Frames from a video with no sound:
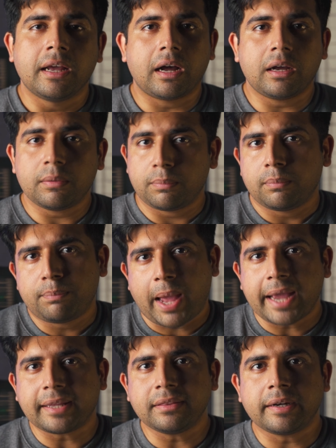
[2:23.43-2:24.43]

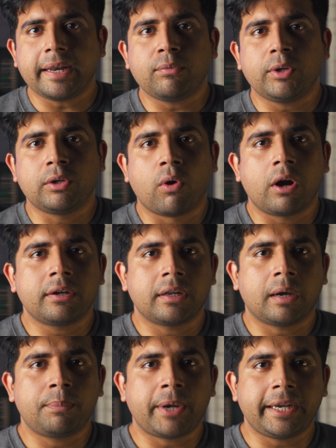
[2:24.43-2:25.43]
Back in the day, we got
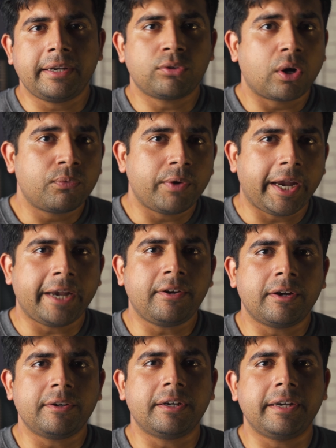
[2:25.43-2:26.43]
a brightness of
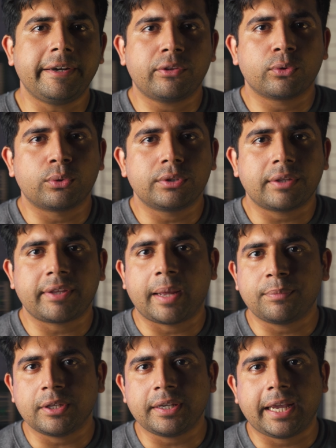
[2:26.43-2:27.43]
800 nits on the
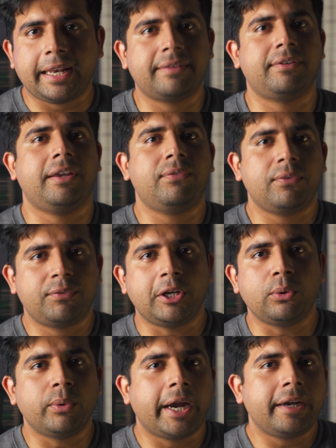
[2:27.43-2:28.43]
Samsung Galaxy
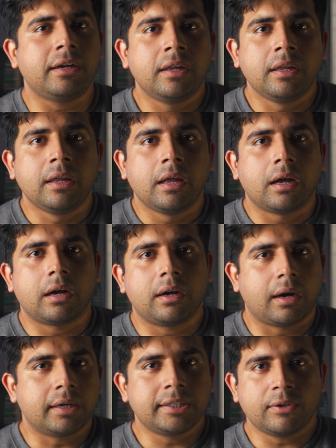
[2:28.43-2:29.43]
A52 and
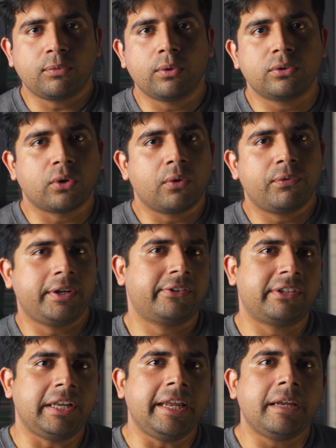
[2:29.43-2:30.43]
other phones of
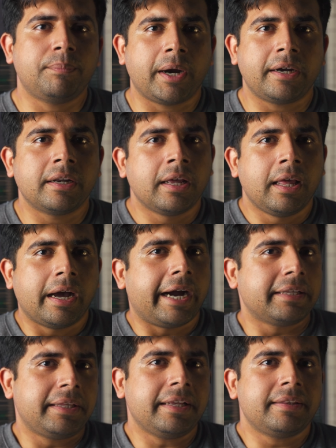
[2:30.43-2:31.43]
its league, but
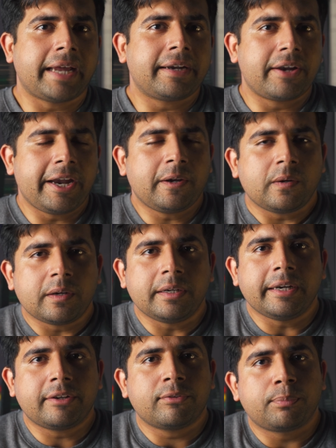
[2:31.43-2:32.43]
I think that 800
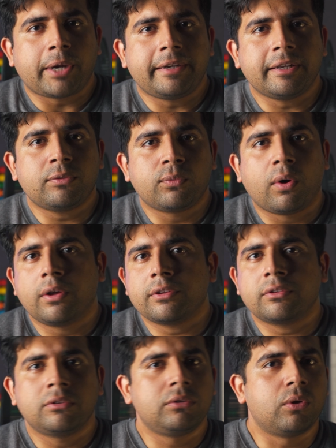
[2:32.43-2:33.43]
nits brightness
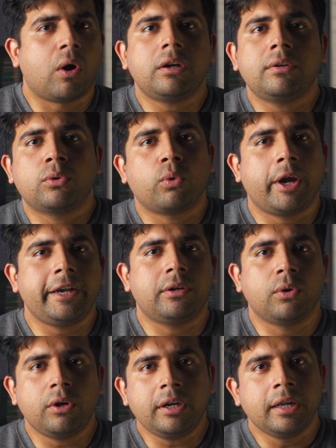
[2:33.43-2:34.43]
was not quite
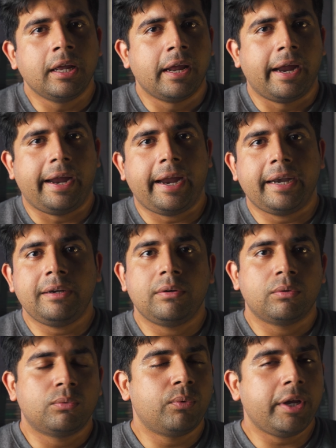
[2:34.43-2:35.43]
good, and
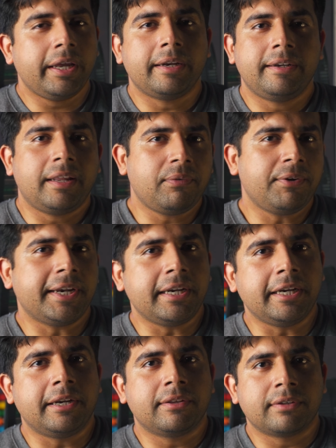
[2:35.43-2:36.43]
we
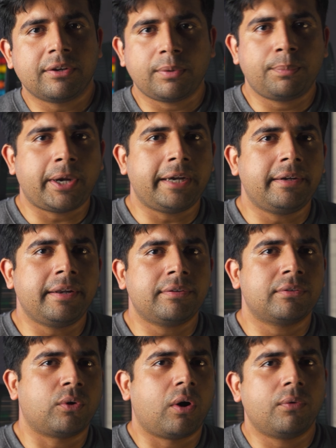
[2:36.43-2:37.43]
definitely deserve a
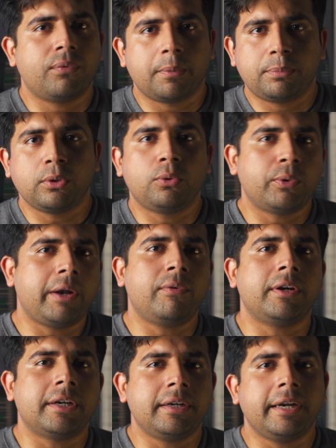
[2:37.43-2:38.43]
brightness of up to
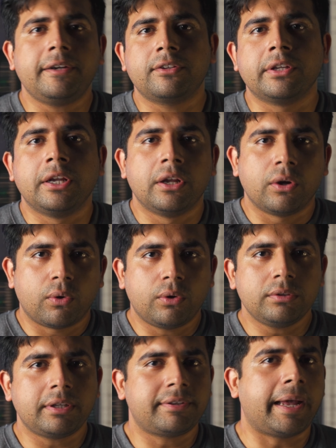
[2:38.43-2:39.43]
1200 nits
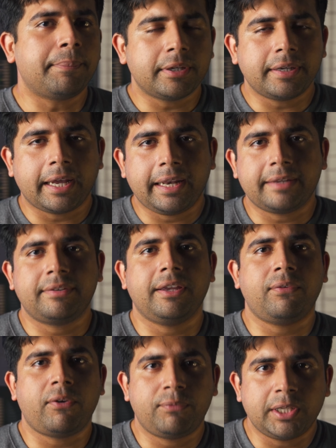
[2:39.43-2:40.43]
on the Samsung Galaxy
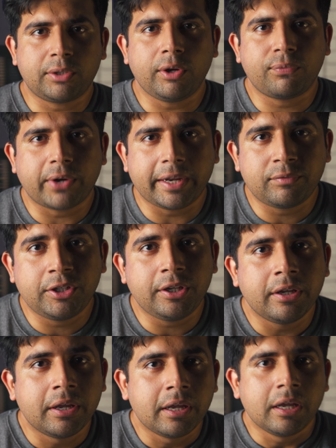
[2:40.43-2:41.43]
A53 5G.
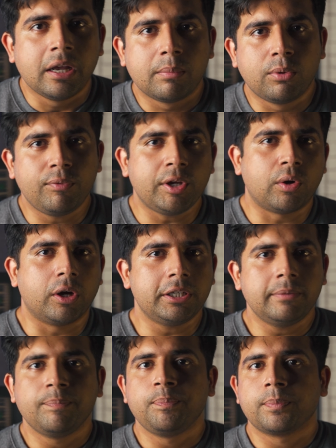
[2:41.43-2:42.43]
Moving
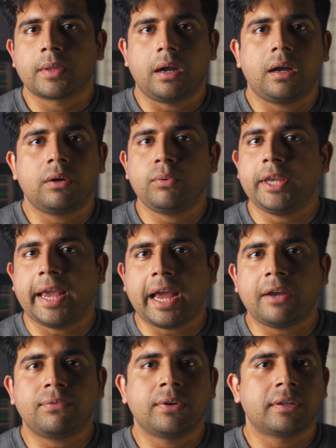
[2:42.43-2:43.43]
on, we
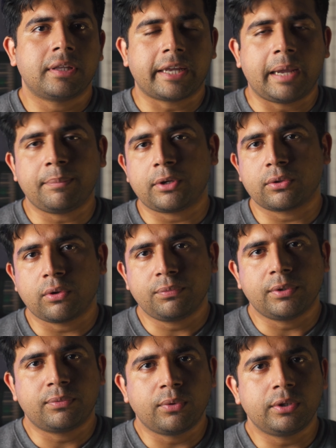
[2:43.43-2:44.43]
have the cameras of
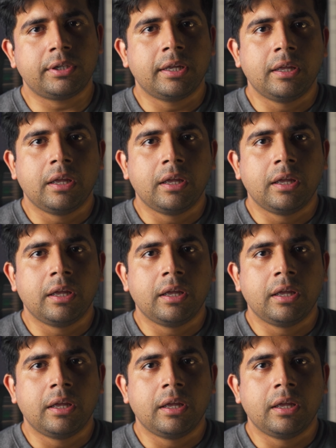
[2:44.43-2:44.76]
the phone.